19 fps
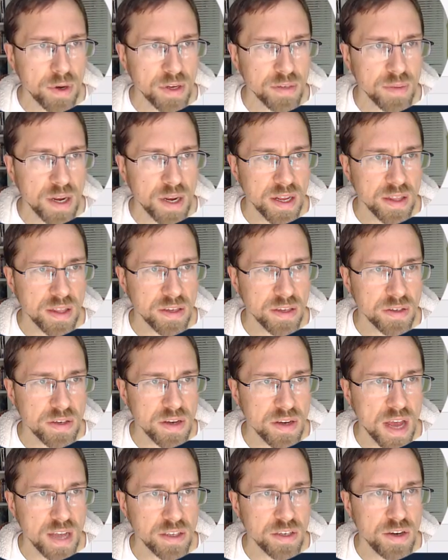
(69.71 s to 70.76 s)
many of these
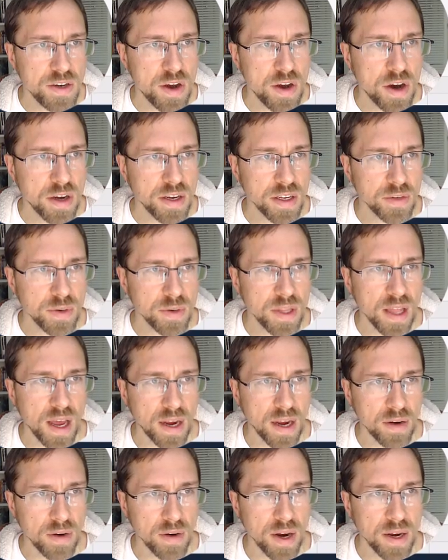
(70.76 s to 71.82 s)
as None as we
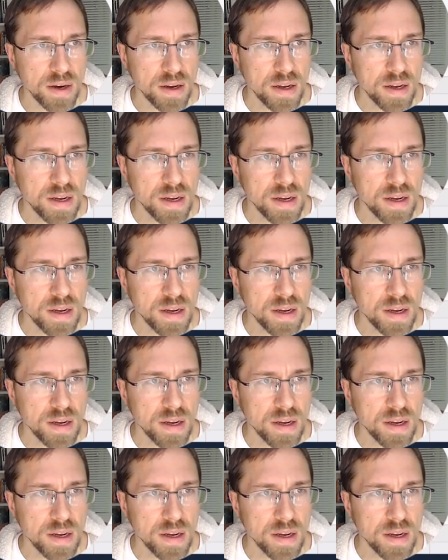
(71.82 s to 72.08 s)
like, right?